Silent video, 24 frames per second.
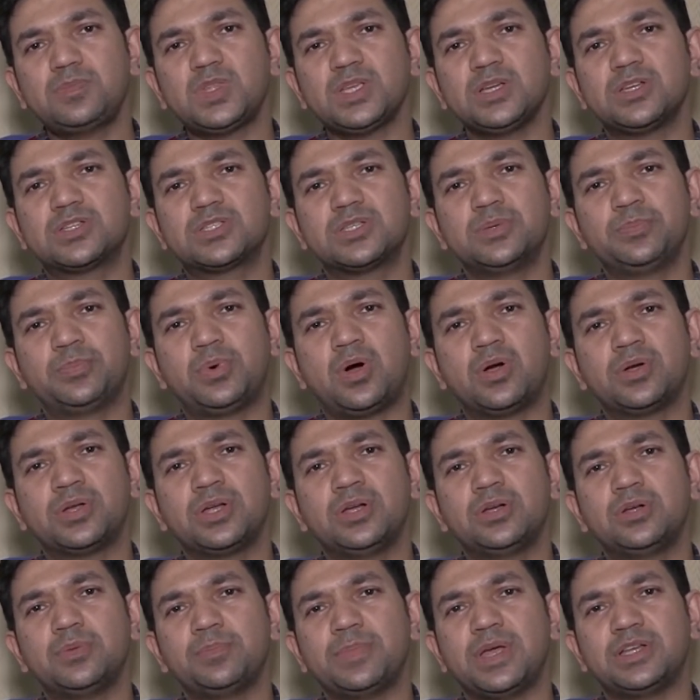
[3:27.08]
It's
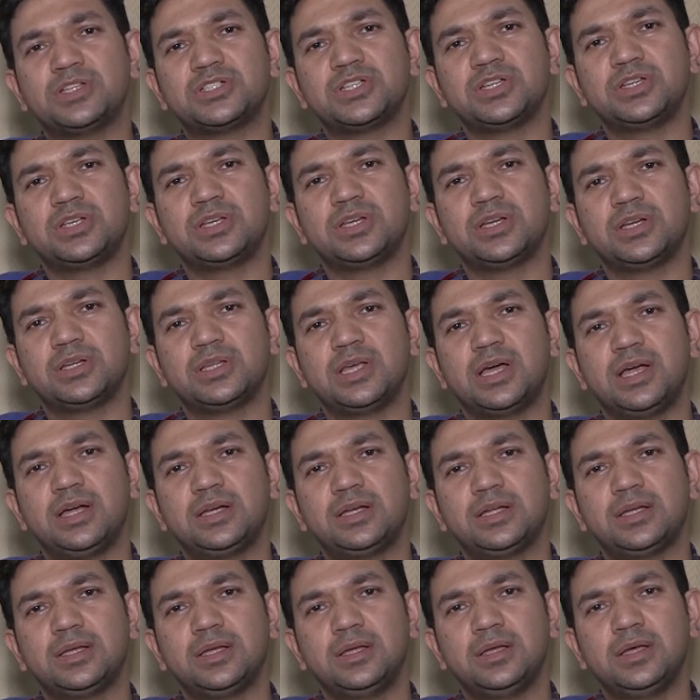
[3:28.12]
important to mention here
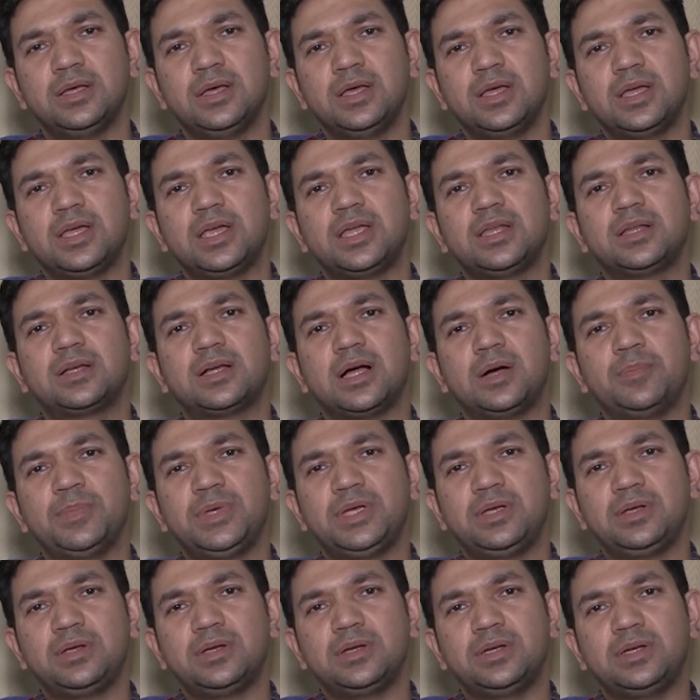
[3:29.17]
that in
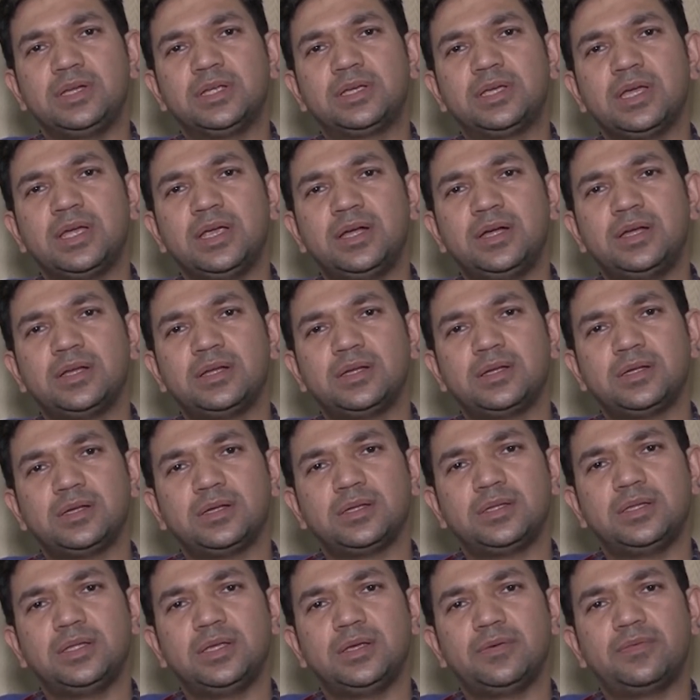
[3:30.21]
coming decade,
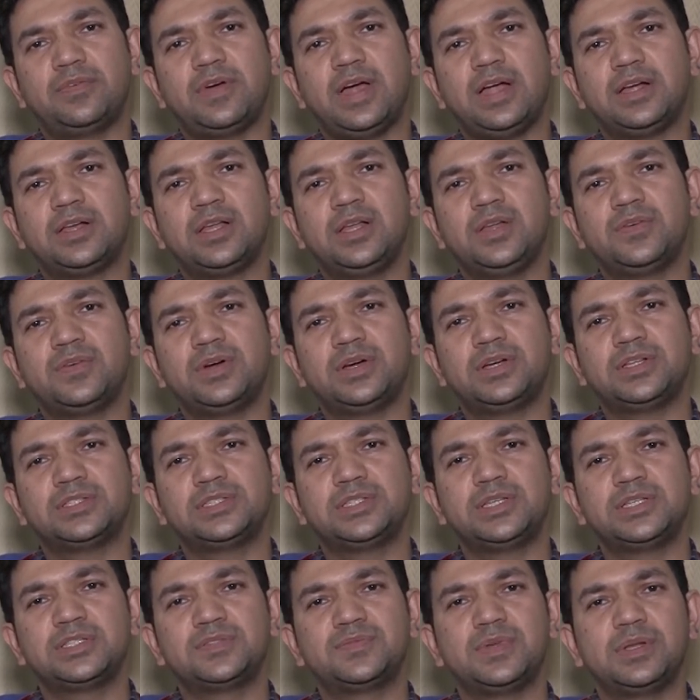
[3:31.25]
the fatty liver
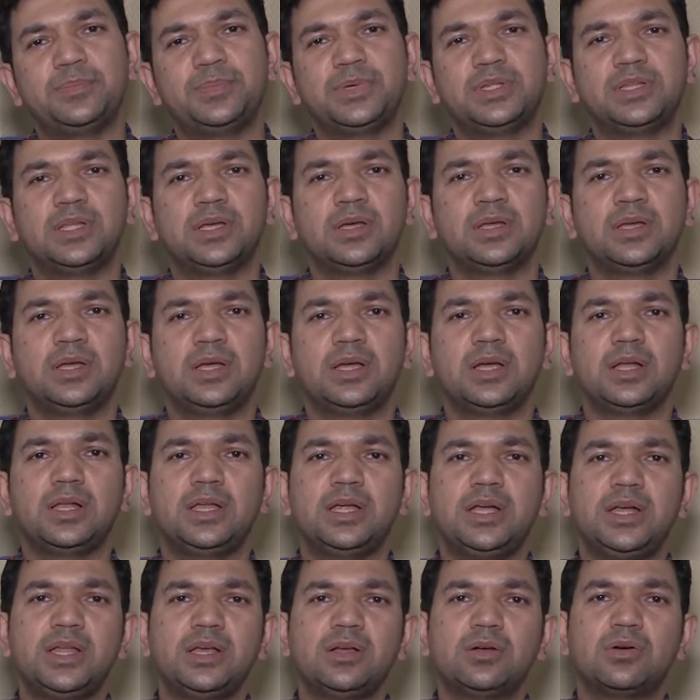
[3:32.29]
disease will be the
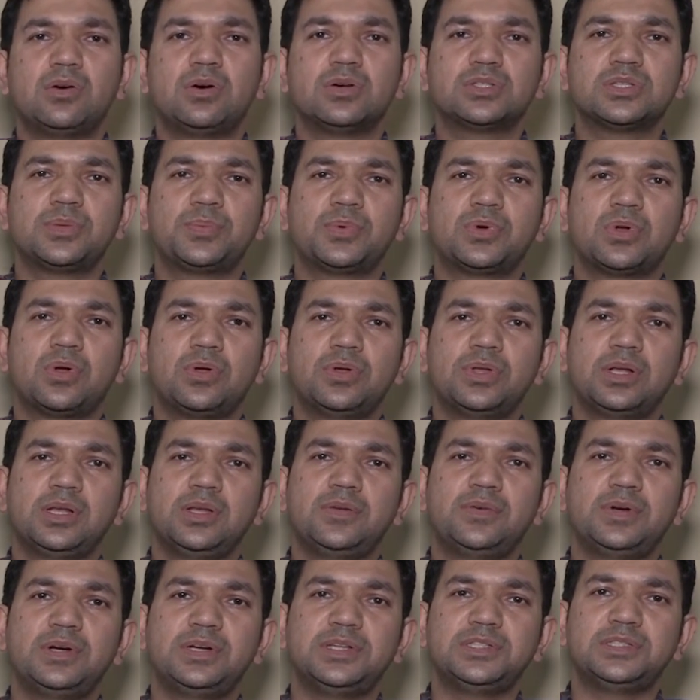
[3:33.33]
leading cause of chronic
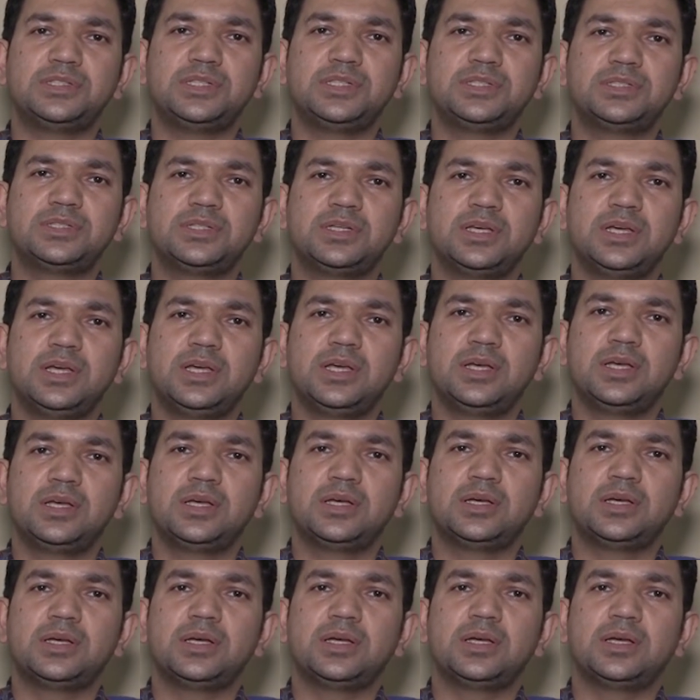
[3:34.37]
liver disease
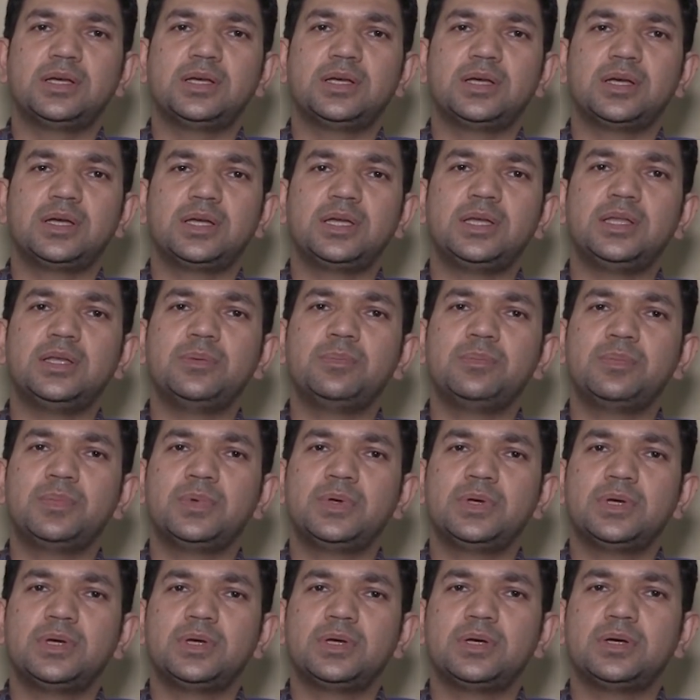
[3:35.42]
in
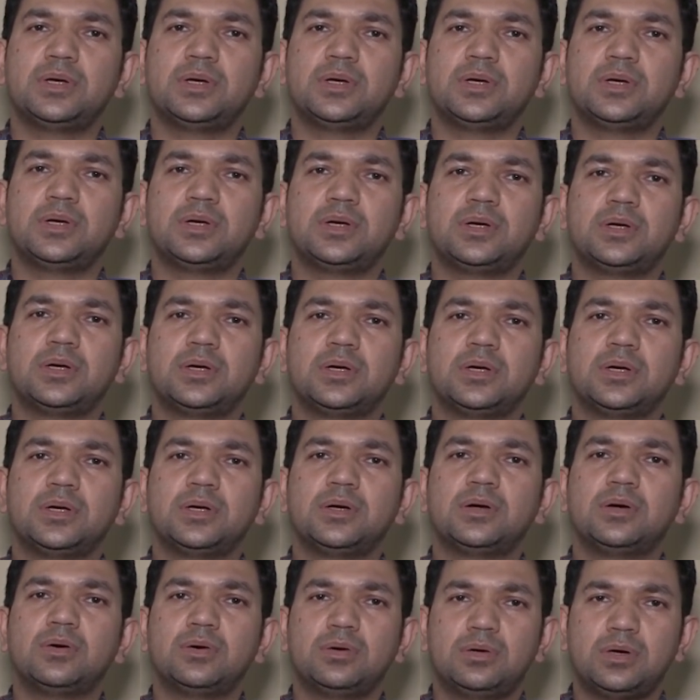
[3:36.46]

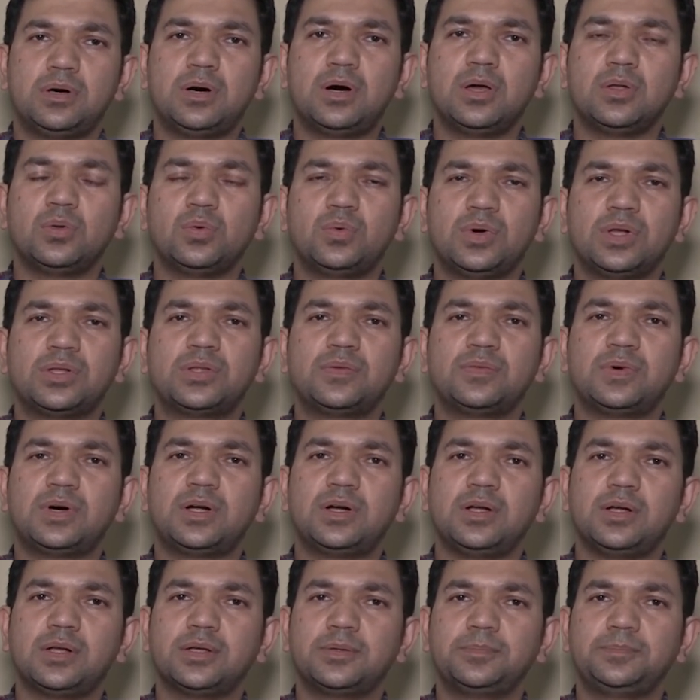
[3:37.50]
all over the
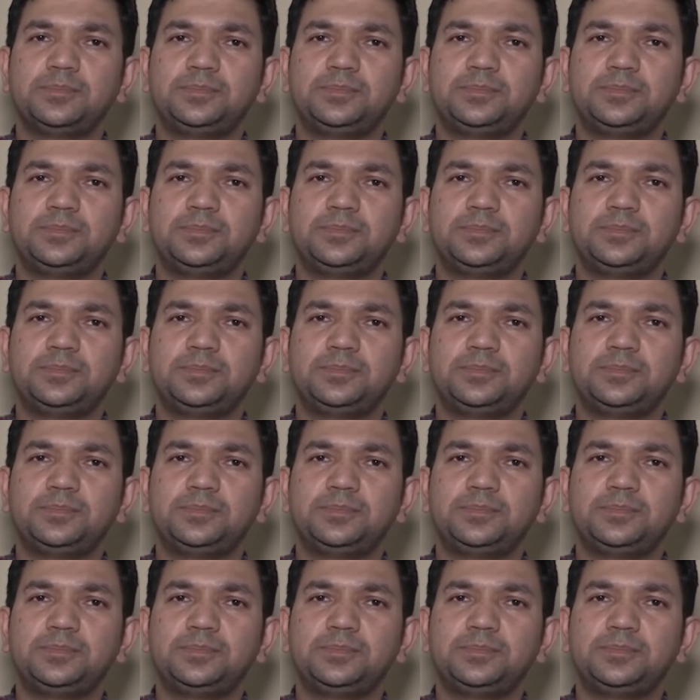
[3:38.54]
world.